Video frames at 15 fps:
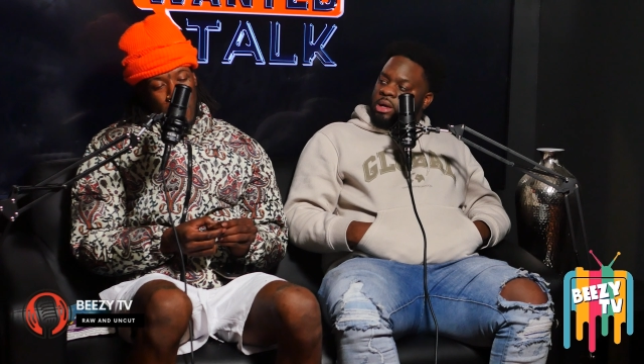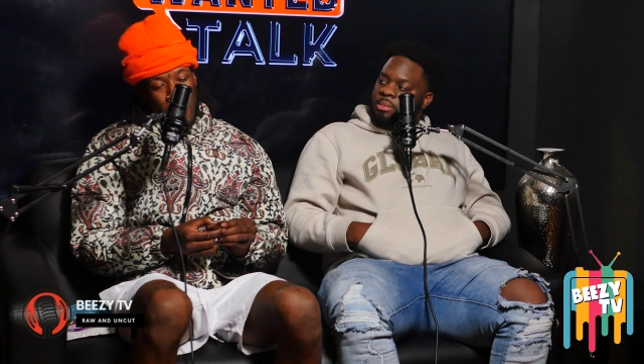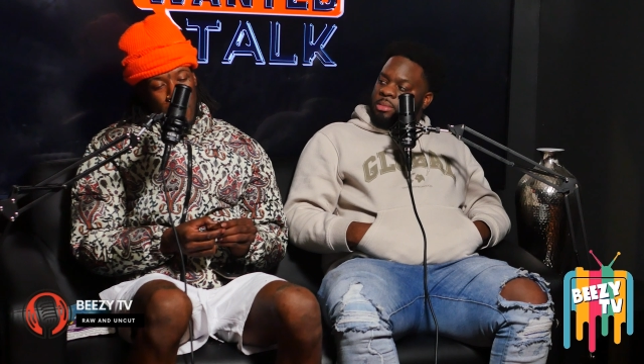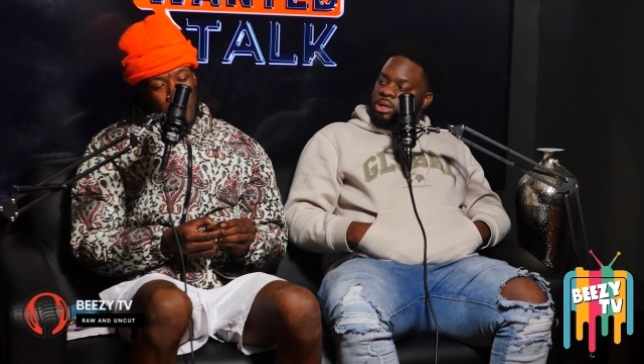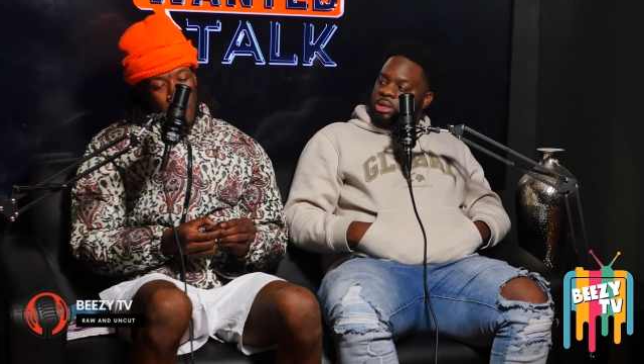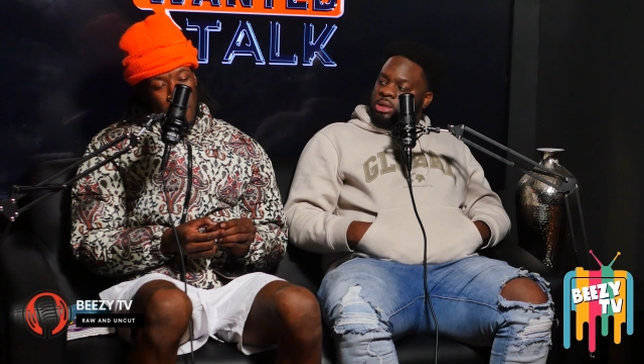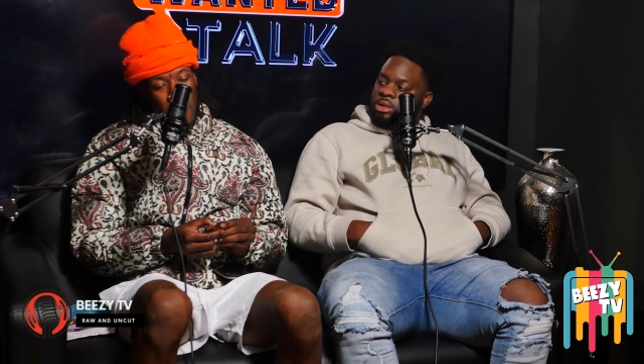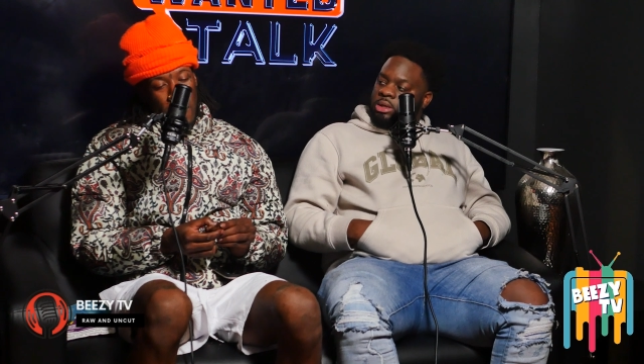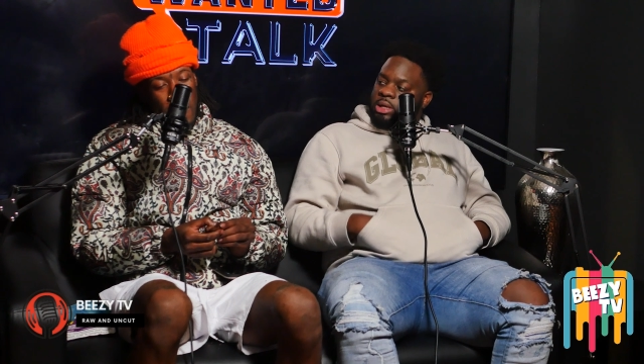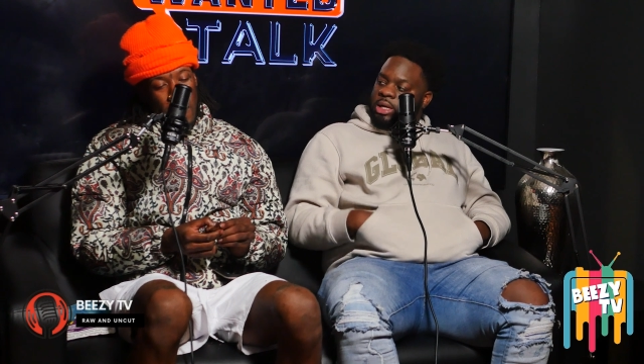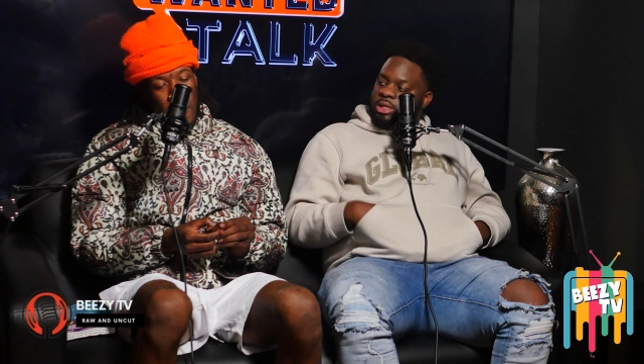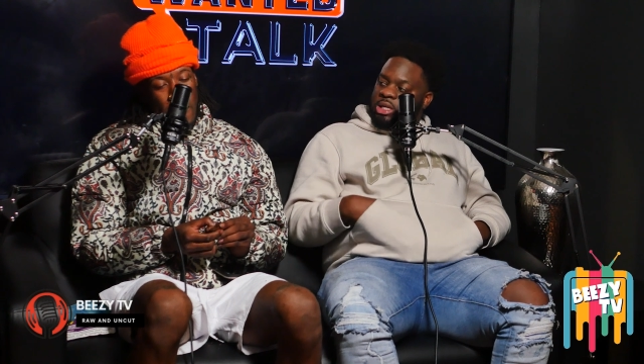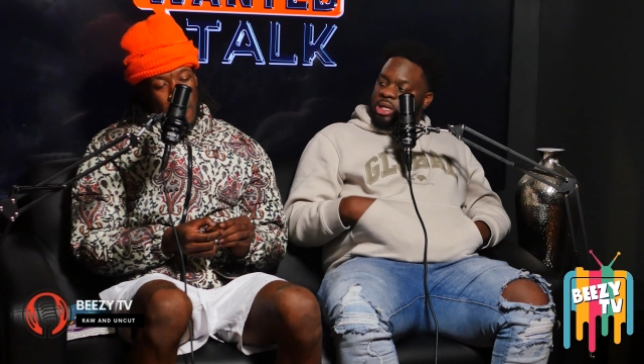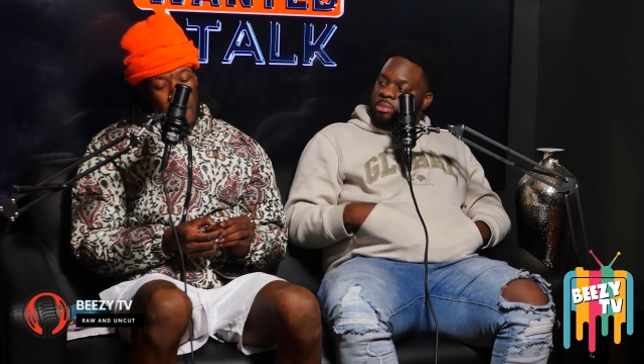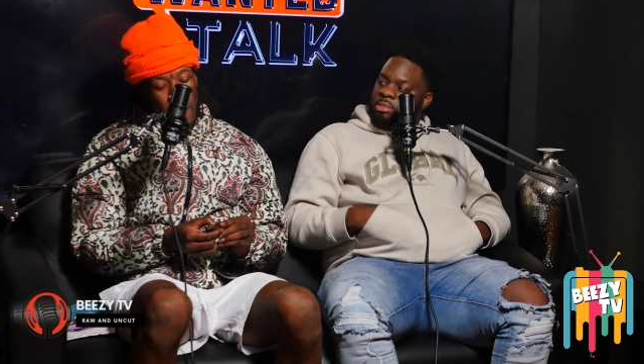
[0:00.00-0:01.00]
much like
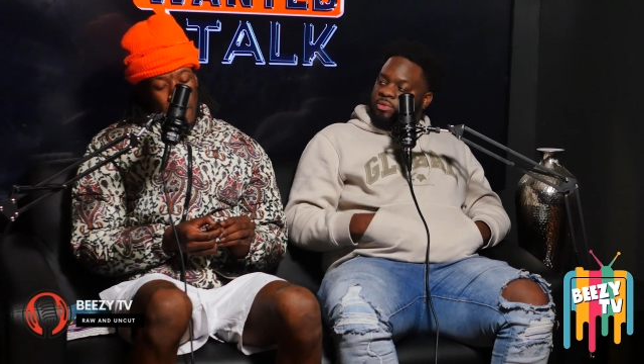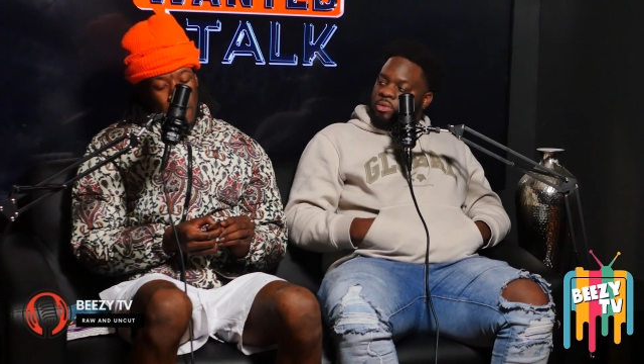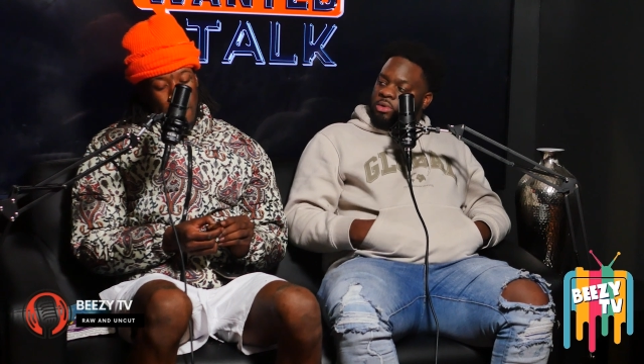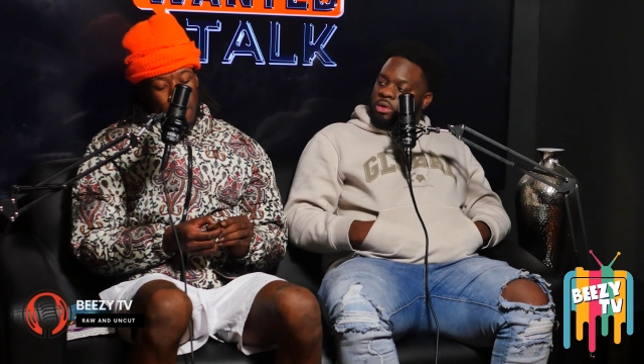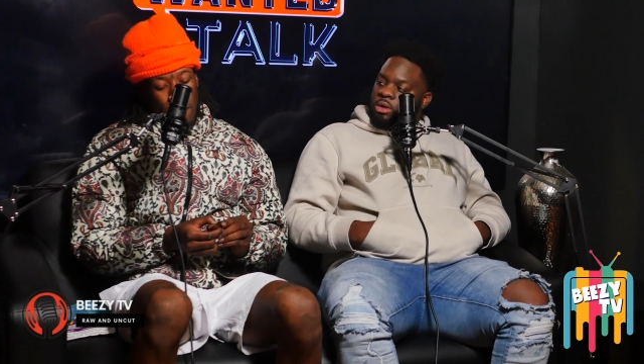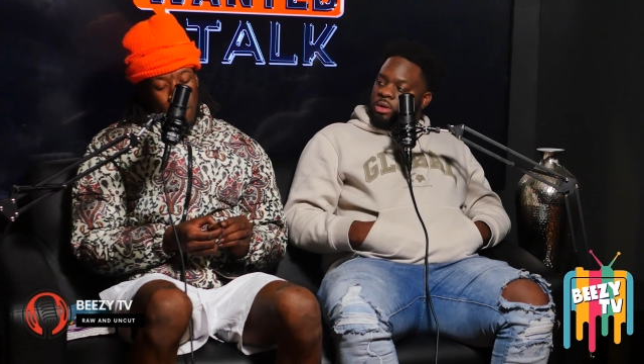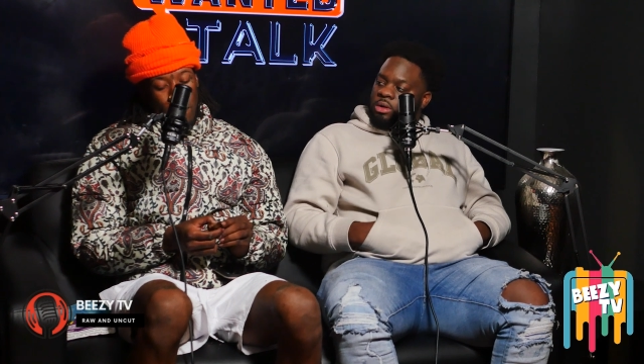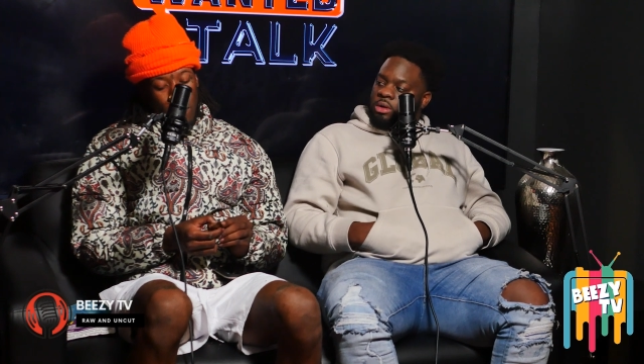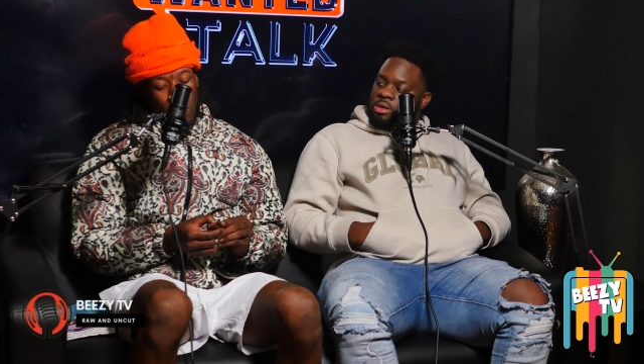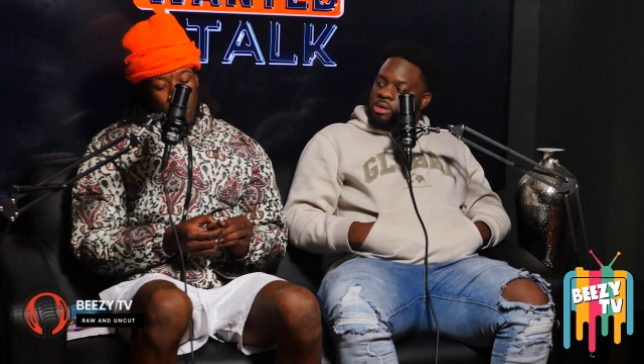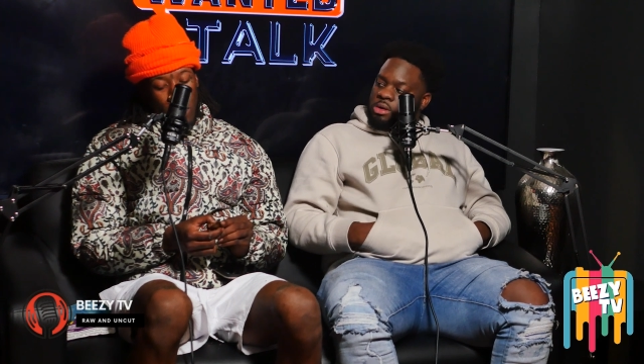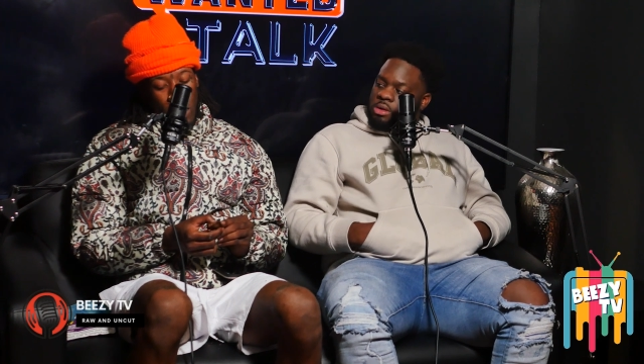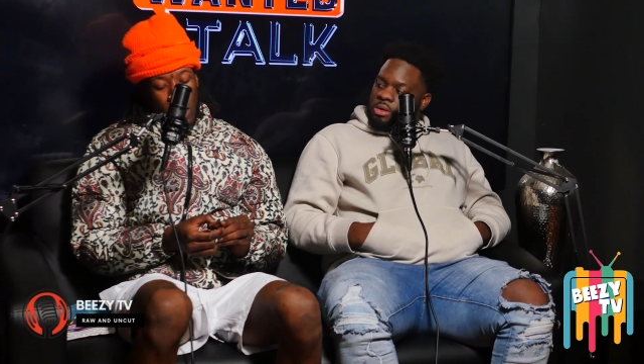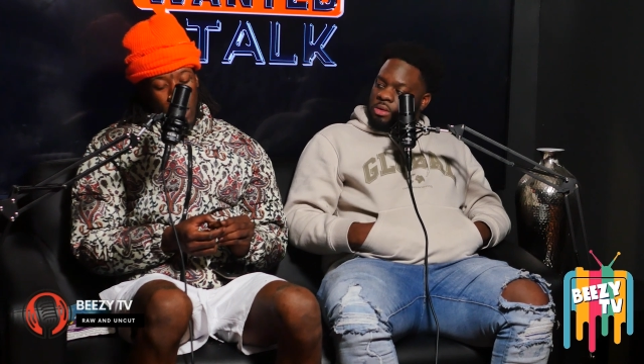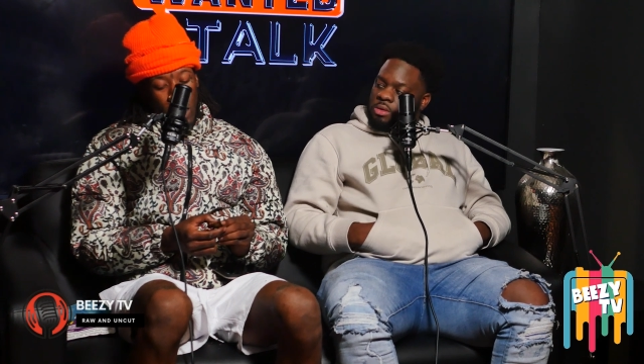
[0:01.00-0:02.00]
time before?
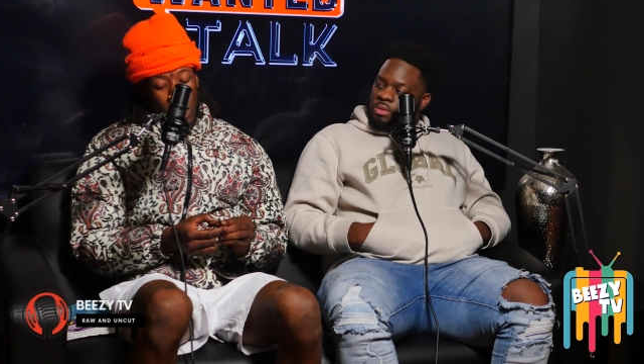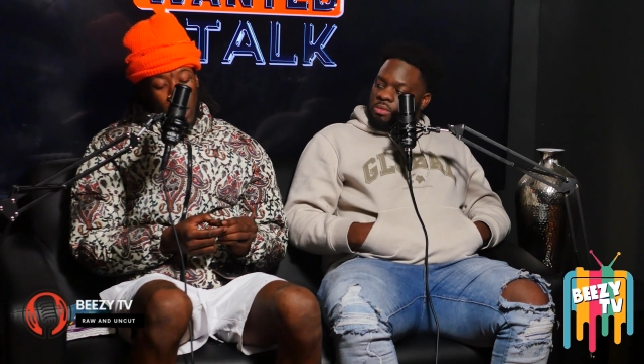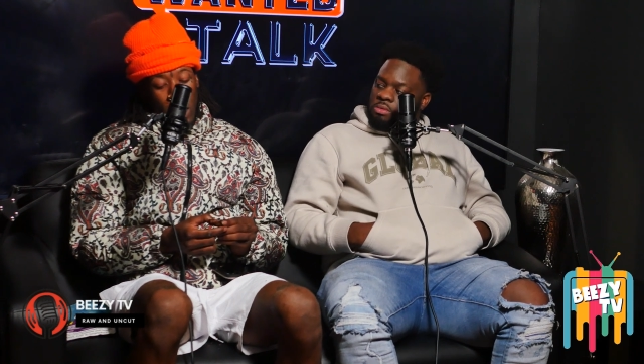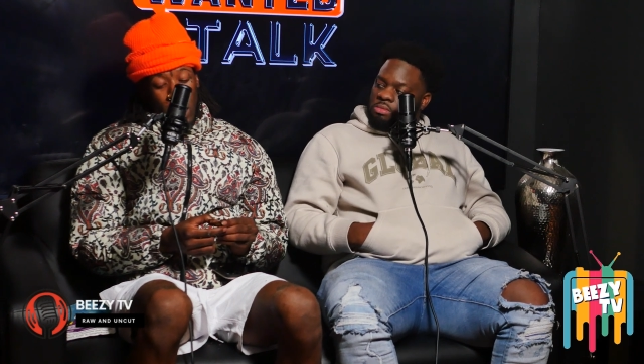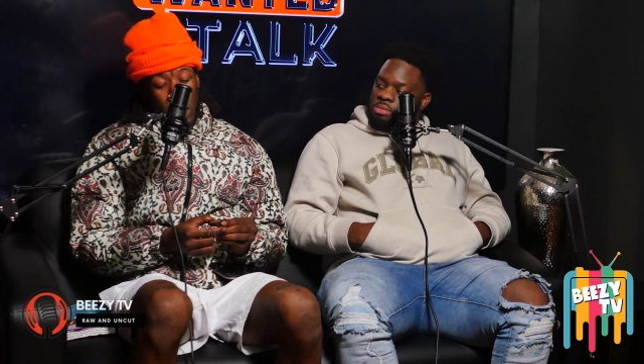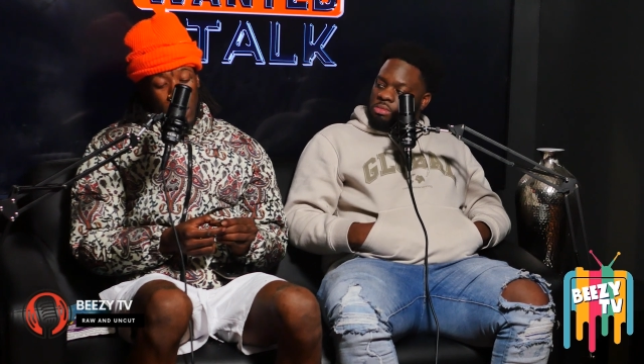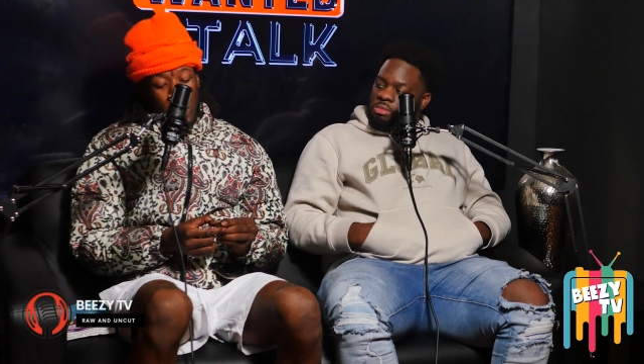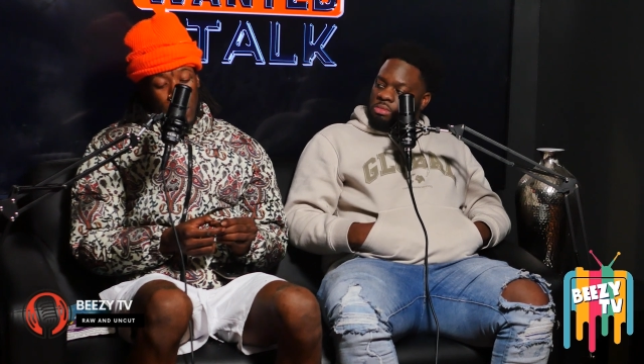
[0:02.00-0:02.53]
It was